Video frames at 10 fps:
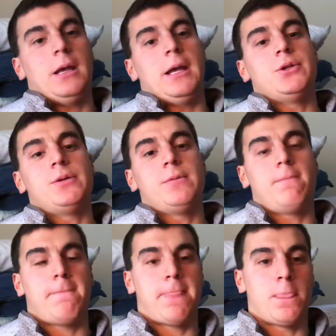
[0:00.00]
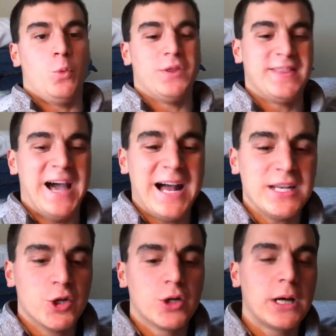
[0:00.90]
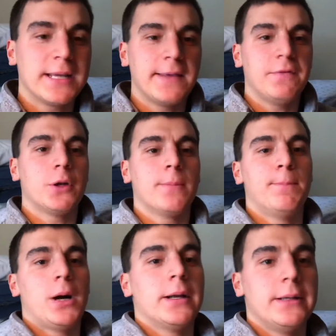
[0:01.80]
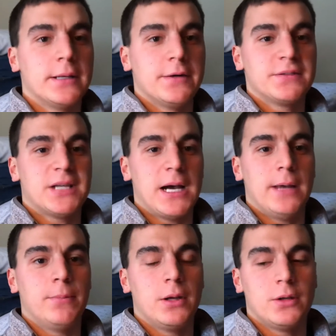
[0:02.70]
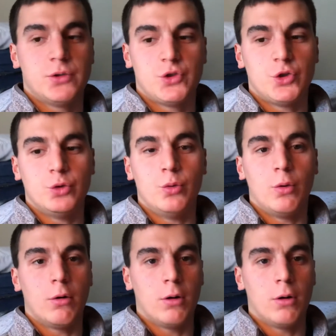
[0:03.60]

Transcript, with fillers: And with that, you're not giving your body enough time to